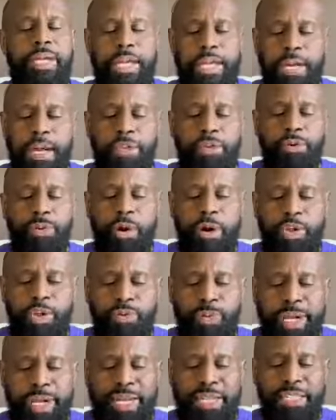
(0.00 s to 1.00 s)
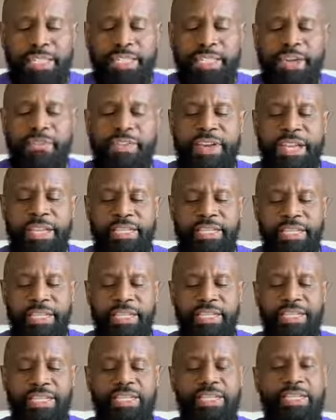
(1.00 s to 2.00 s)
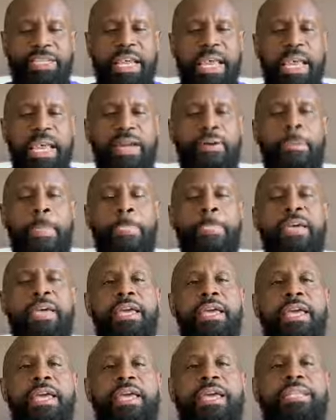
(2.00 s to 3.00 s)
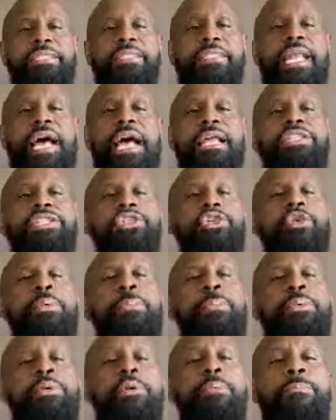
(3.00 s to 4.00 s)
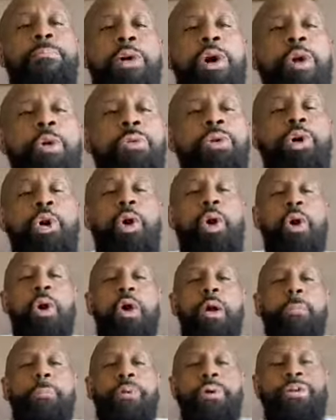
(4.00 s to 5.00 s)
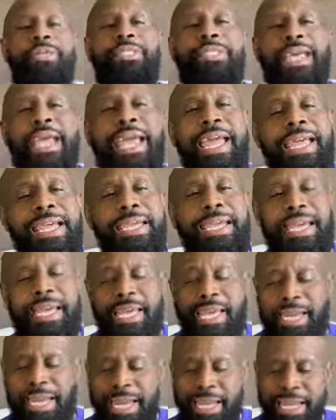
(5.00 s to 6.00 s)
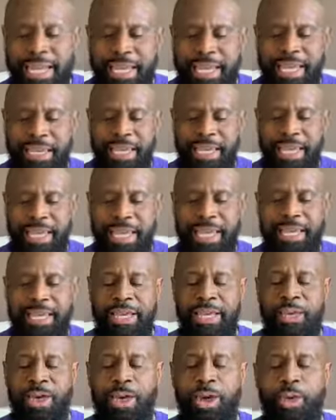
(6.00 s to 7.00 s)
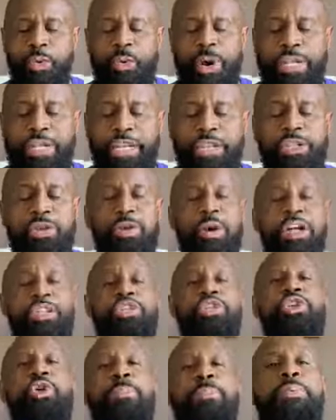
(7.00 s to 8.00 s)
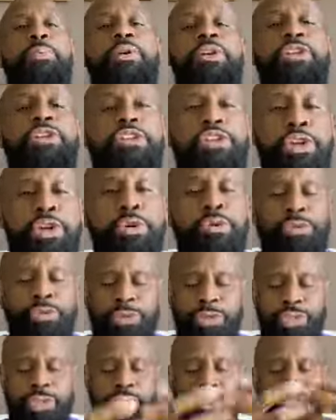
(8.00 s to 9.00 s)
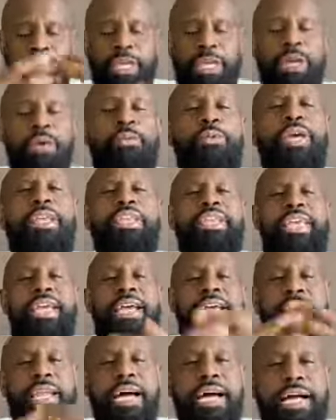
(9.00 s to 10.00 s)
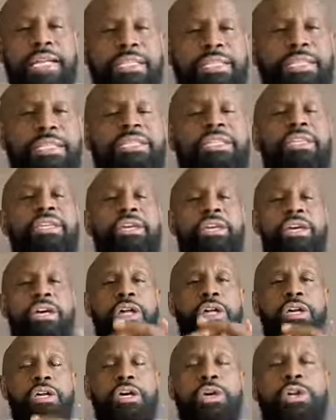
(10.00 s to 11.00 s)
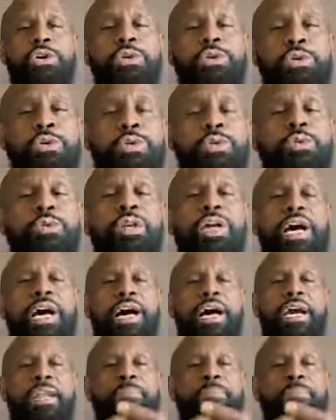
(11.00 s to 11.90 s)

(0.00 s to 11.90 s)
In other words, what lasciviousness is saying is not to promote or partake in anything which is going to produce within us lewd,